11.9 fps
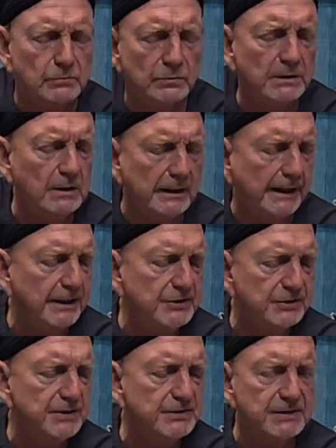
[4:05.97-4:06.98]
real
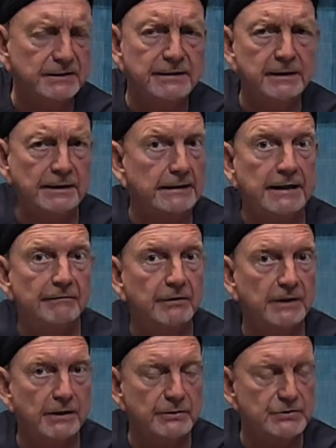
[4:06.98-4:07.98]
anxious and then it never
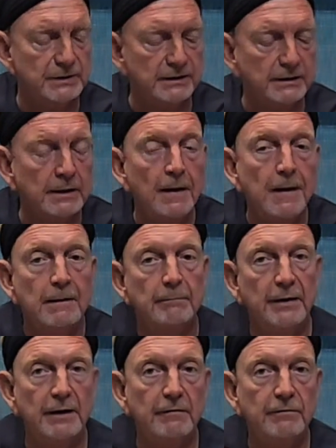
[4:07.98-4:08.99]
goes in.
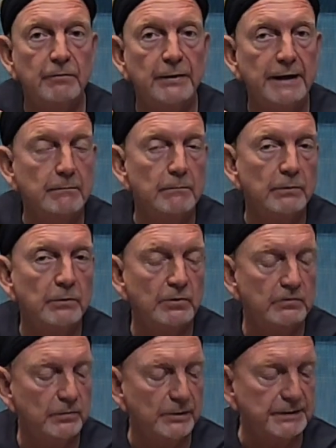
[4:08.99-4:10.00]
But if we
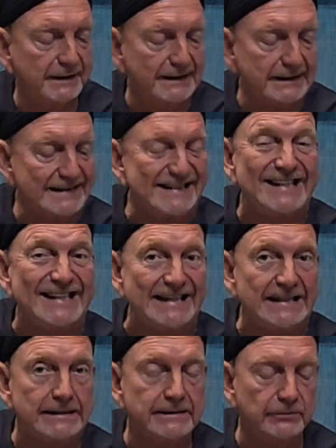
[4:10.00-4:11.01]
move with
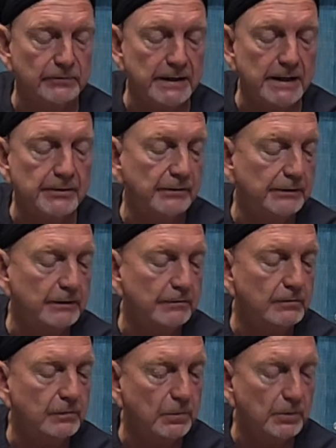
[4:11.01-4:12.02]
intent rather than
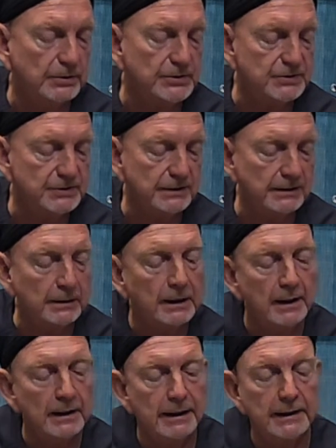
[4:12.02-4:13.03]
force, then
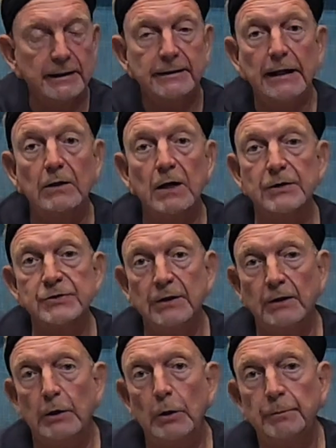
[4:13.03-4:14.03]
that lock's
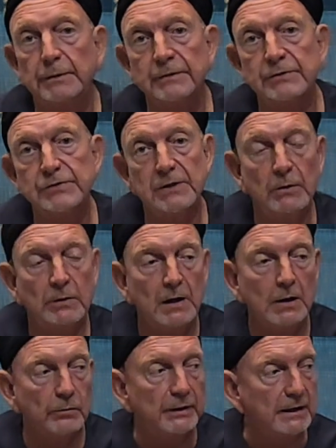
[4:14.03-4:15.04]
going to open. So
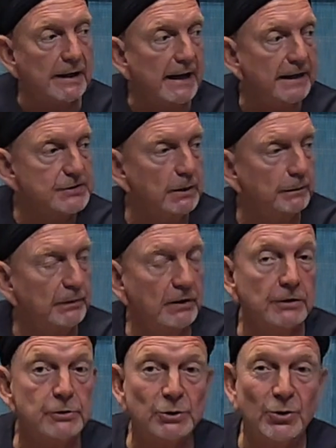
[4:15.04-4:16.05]
relax, open
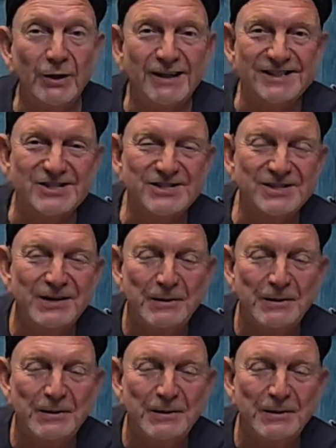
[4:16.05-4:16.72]
our joints,